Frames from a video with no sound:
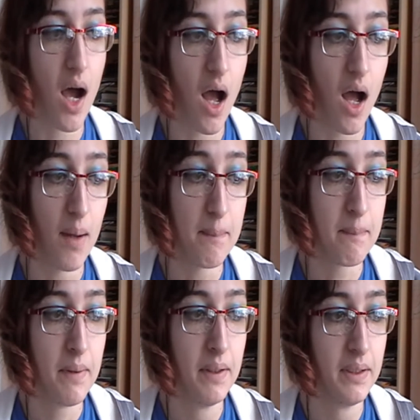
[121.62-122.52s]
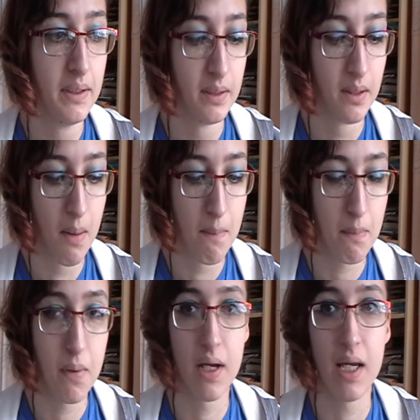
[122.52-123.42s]
um,
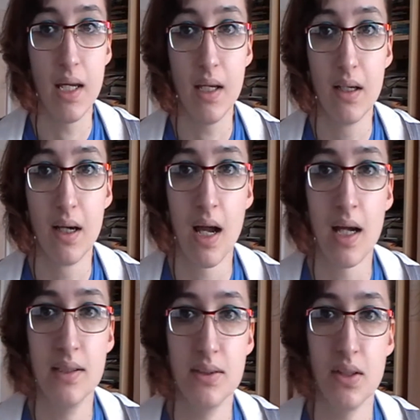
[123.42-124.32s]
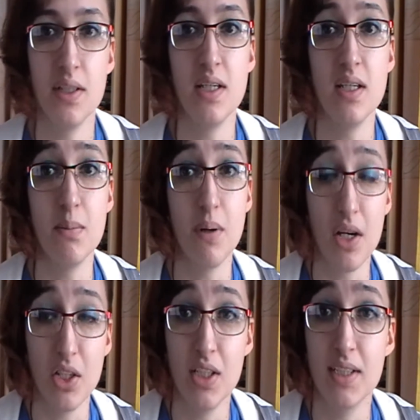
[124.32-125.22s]
my anxiety and
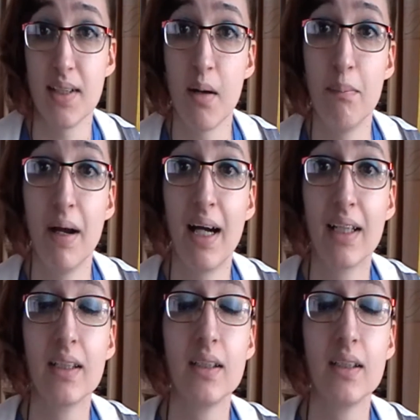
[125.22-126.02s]
depression has come back